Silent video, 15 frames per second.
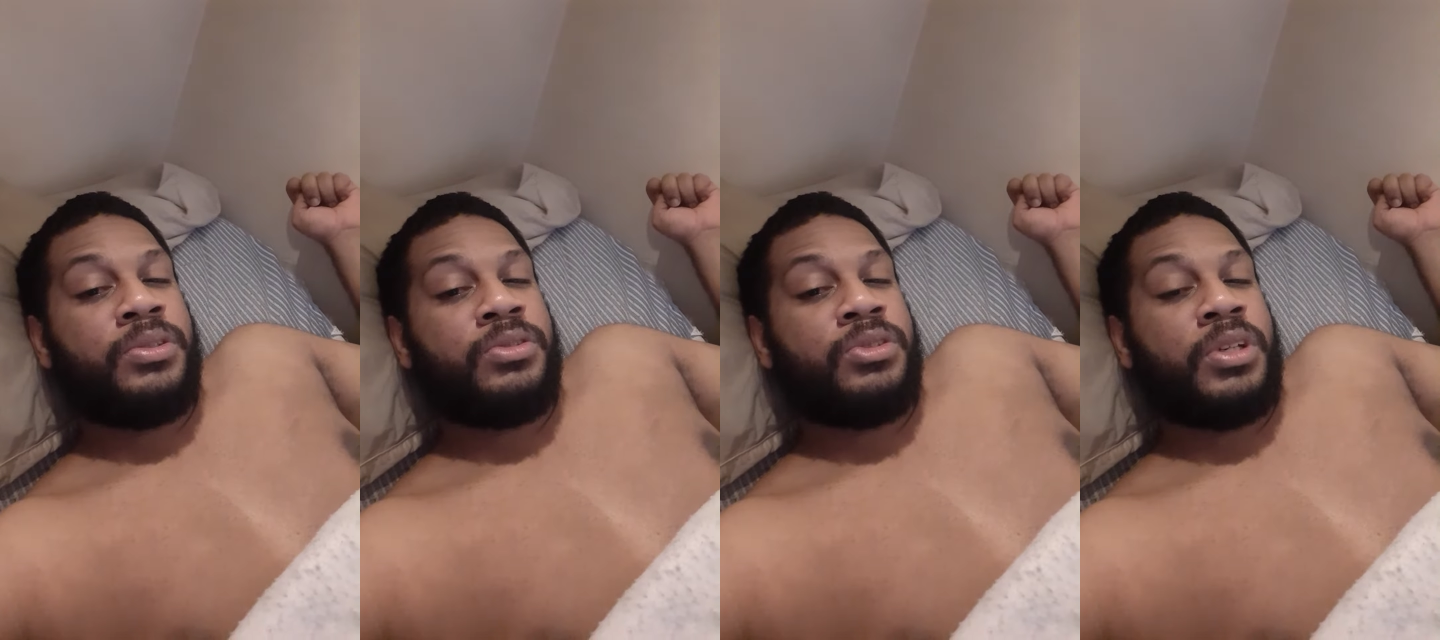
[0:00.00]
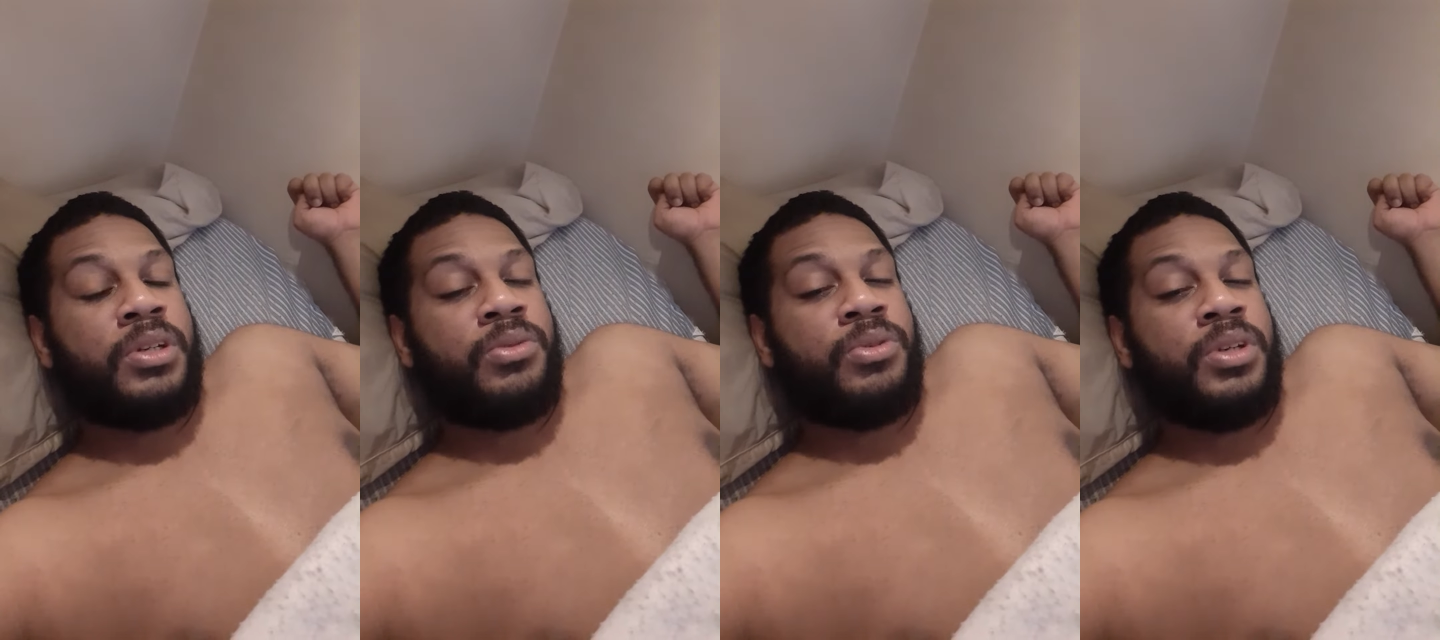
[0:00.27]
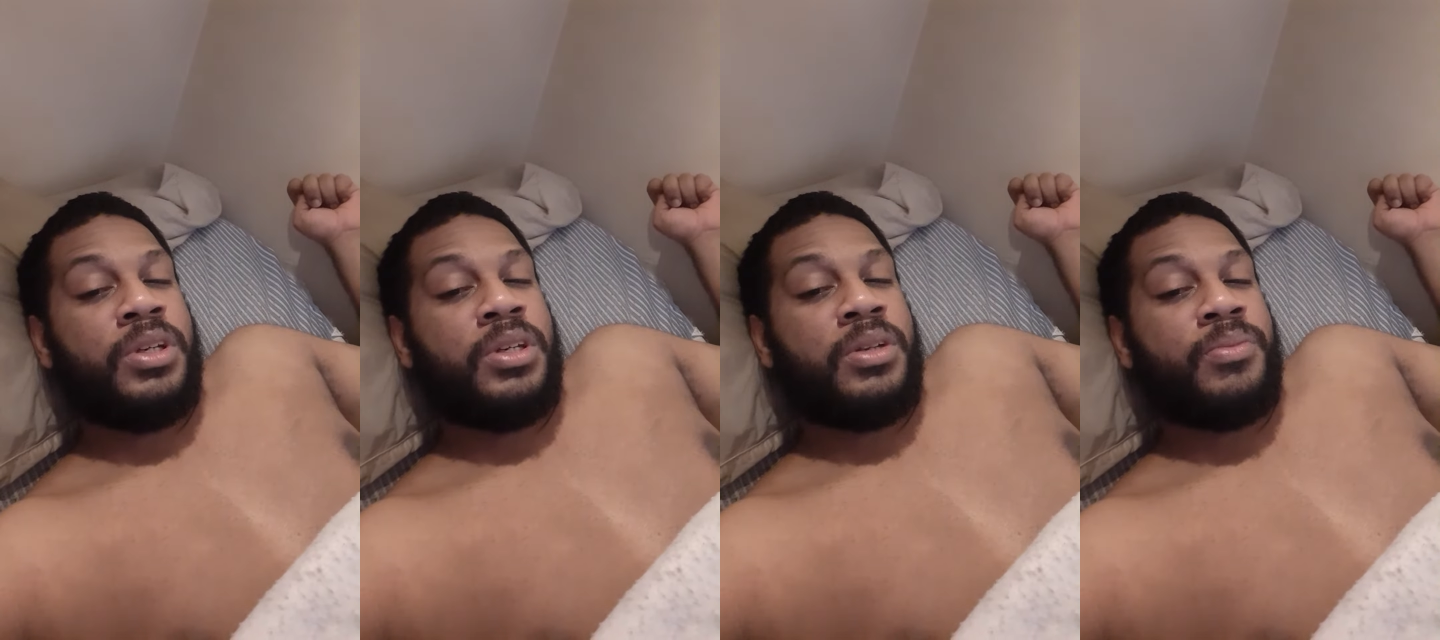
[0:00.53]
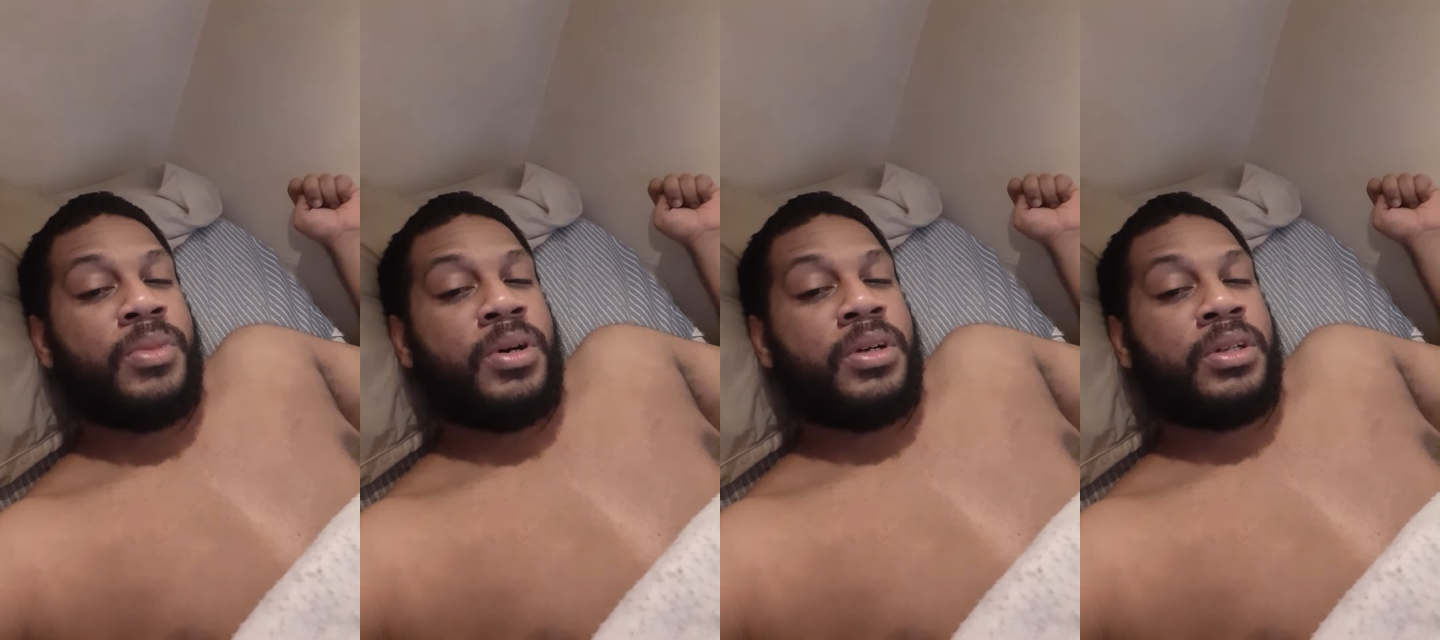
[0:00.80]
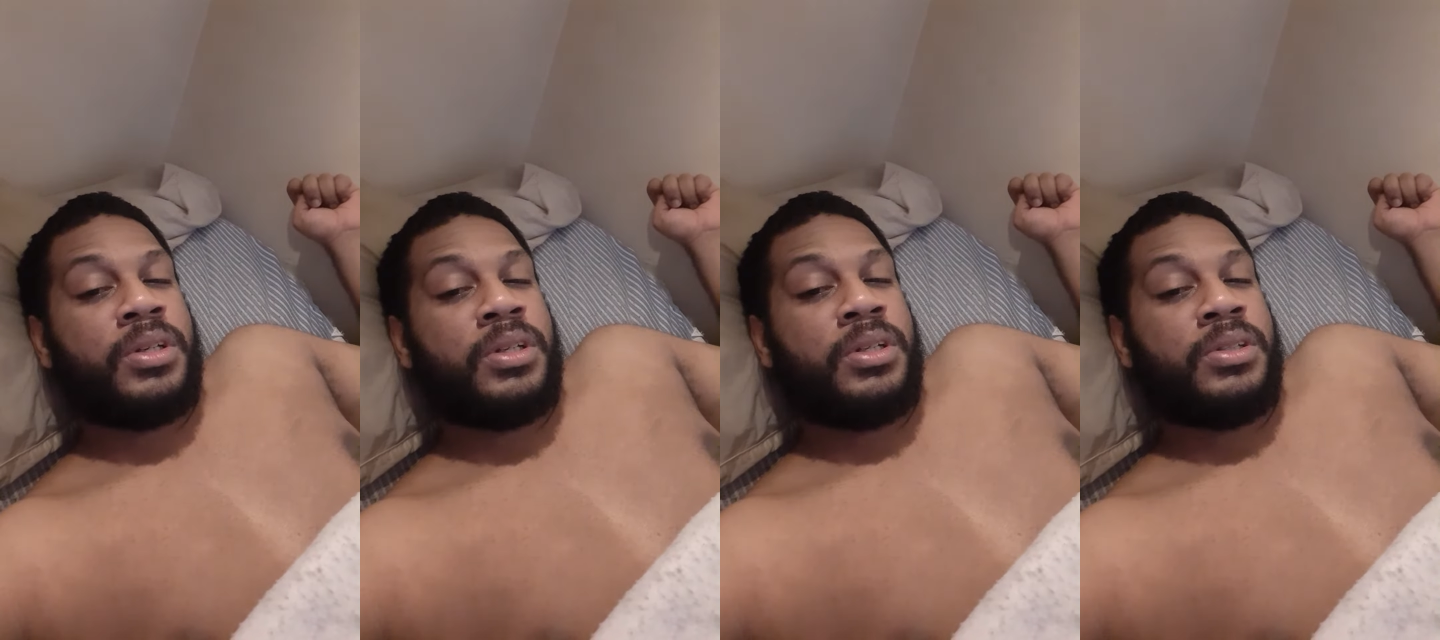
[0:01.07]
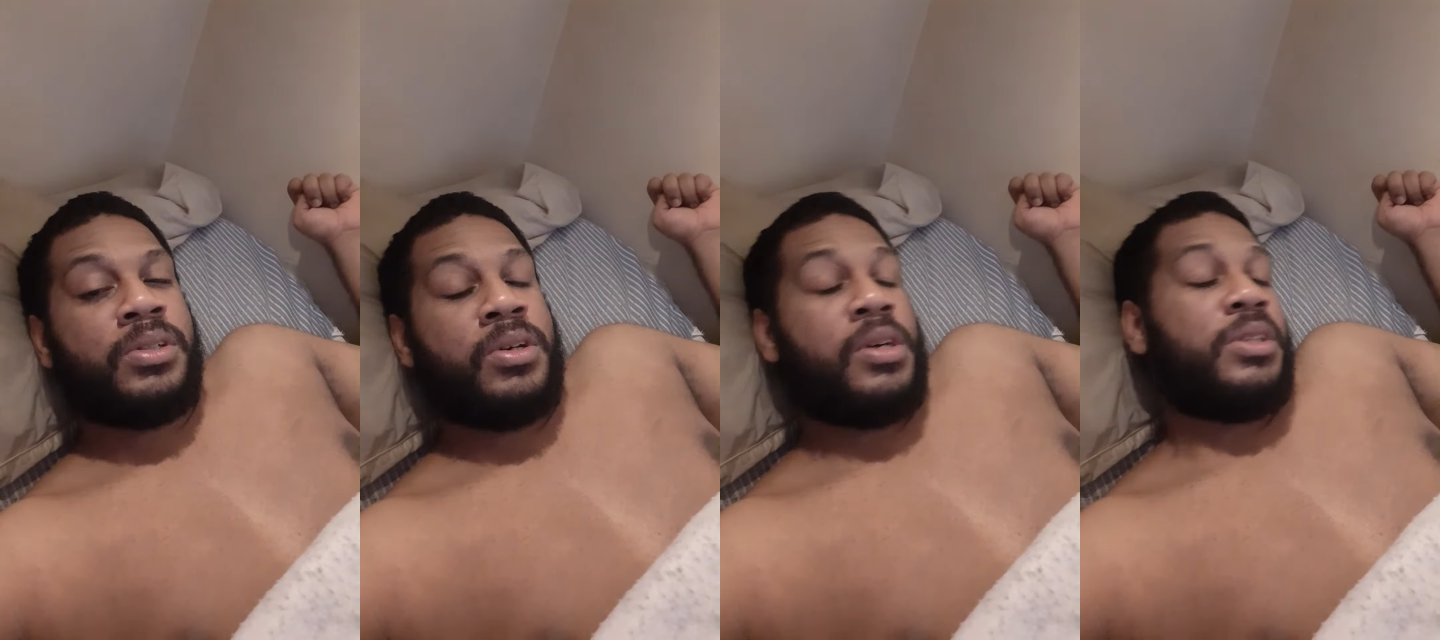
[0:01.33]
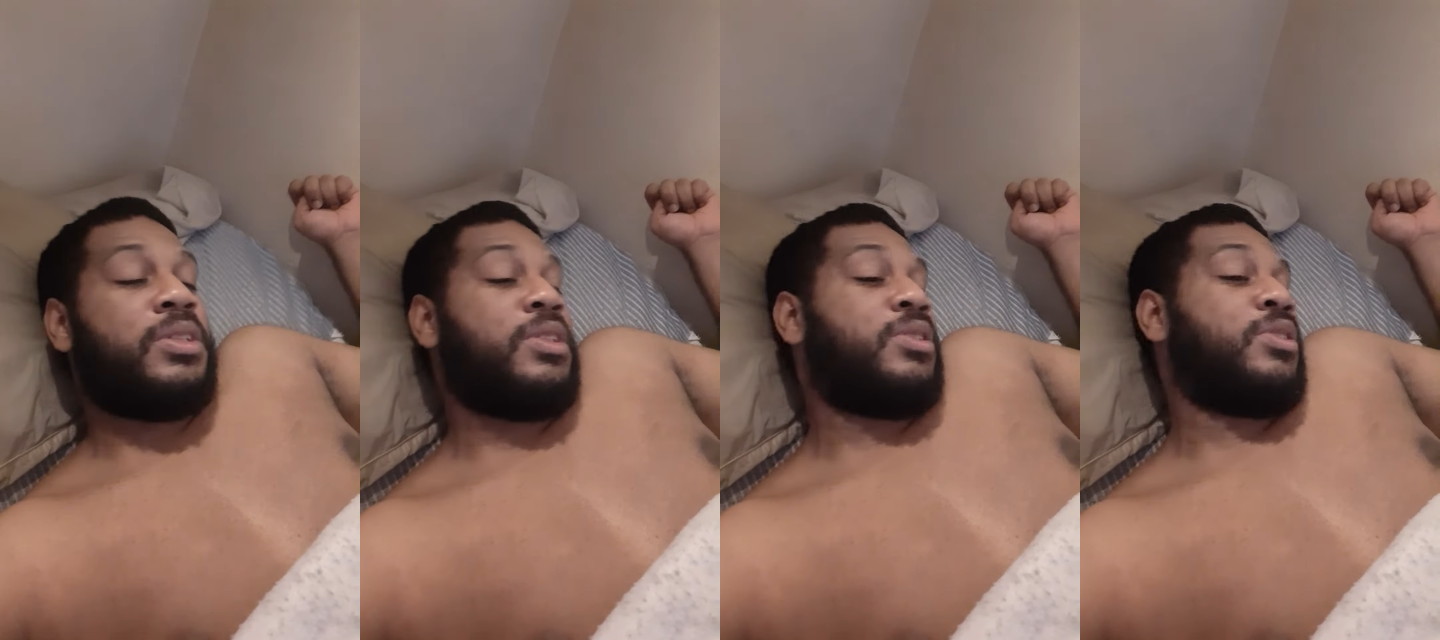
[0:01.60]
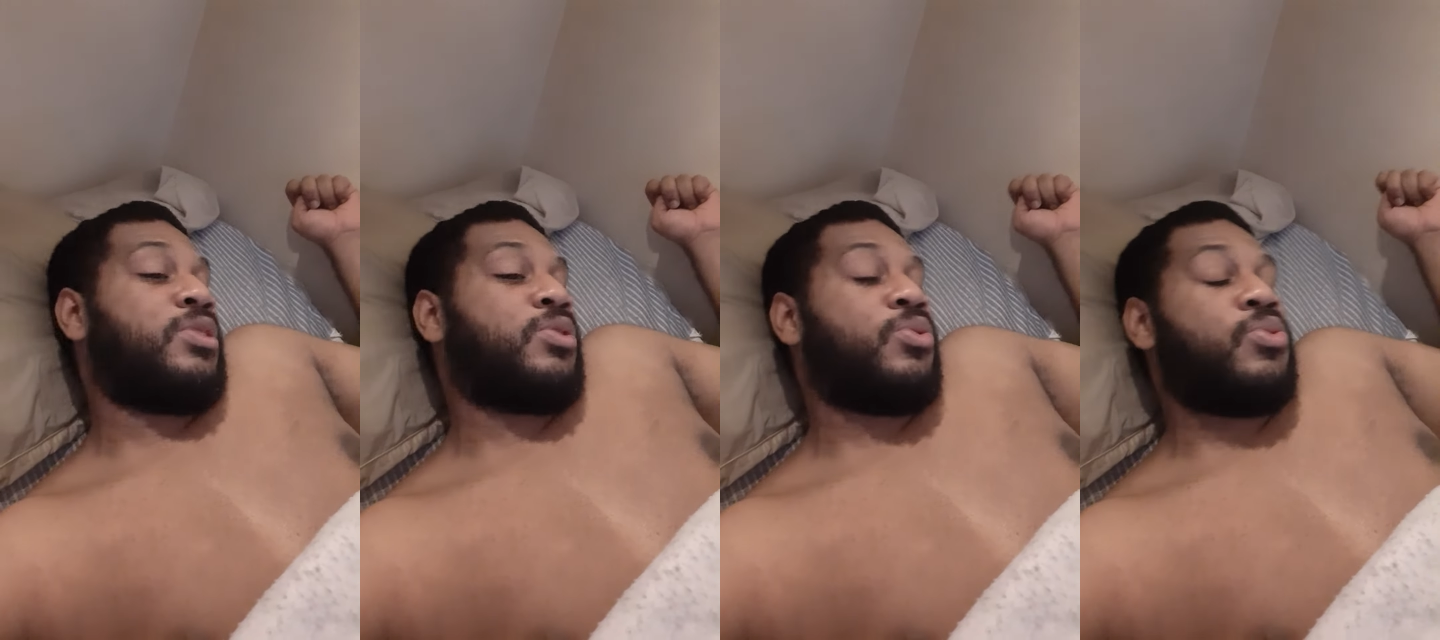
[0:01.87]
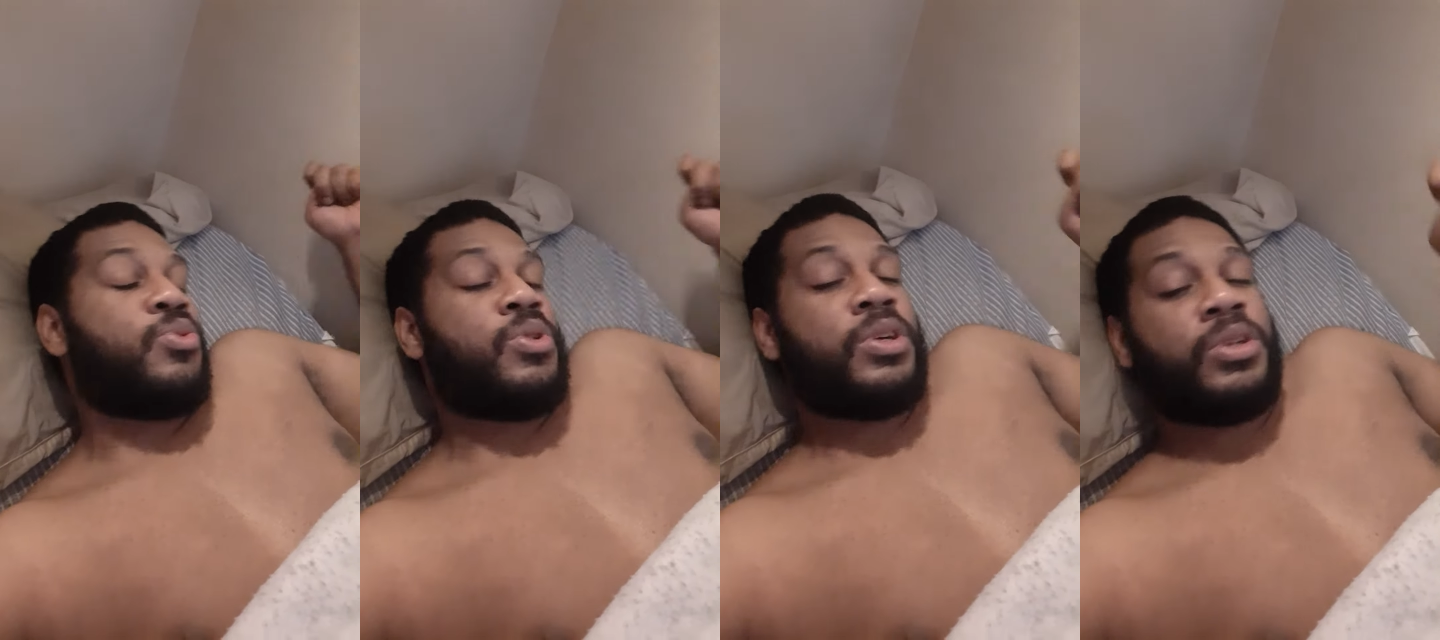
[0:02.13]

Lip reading: January in the market. Arteta's caught.